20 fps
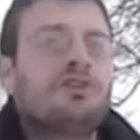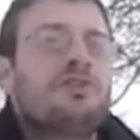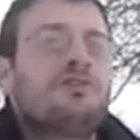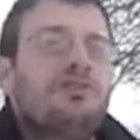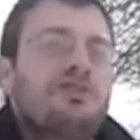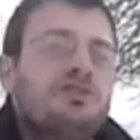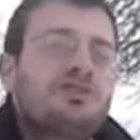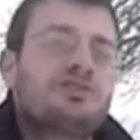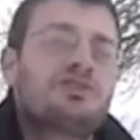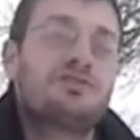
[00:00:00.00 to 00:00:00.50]
the
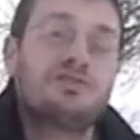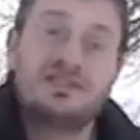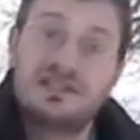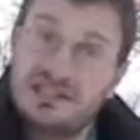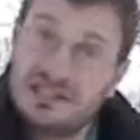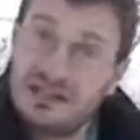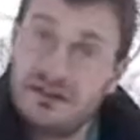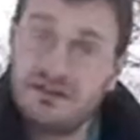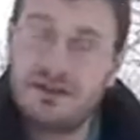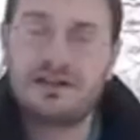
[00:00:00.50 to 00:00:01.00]
first of a
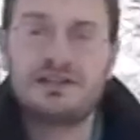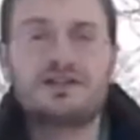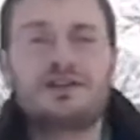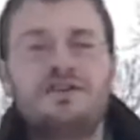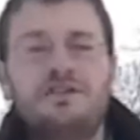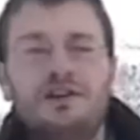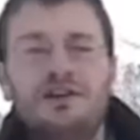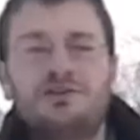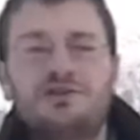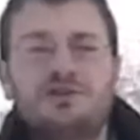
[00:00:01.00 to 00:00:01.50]
series
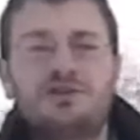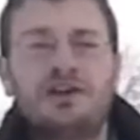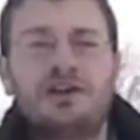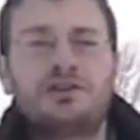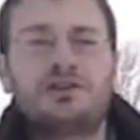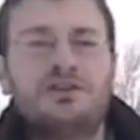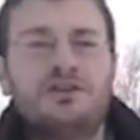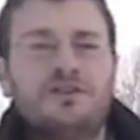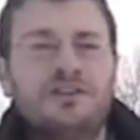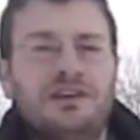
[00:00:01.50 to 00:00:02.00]
of
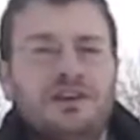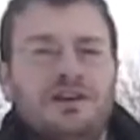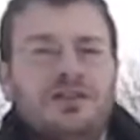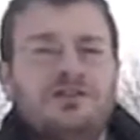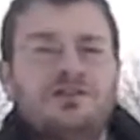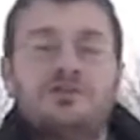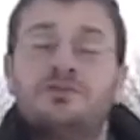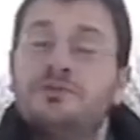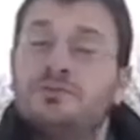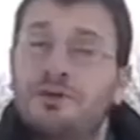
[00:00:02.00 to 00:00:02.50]
introductory
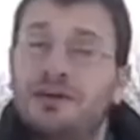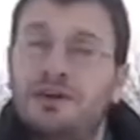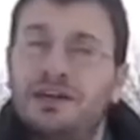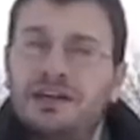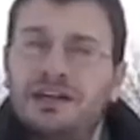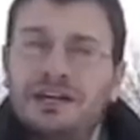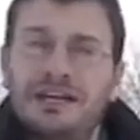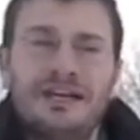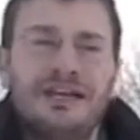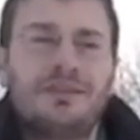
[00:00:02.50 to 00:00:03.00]
videos to
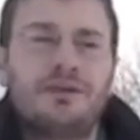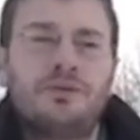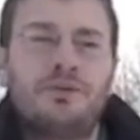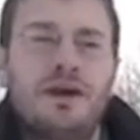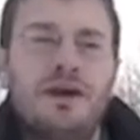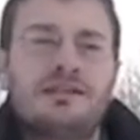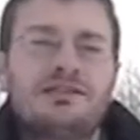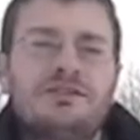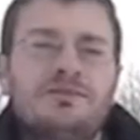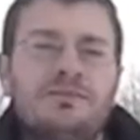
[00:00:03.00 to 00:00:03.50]
Burgundy and the
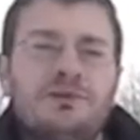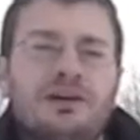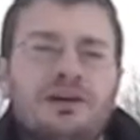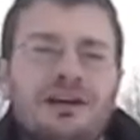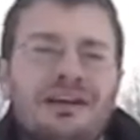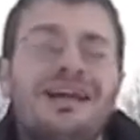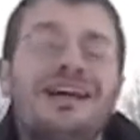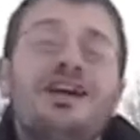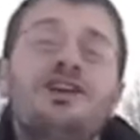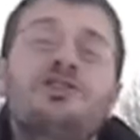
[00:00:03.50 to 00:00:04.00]
wines of
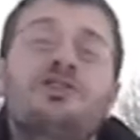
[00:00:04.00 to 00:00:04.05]
Burgundy.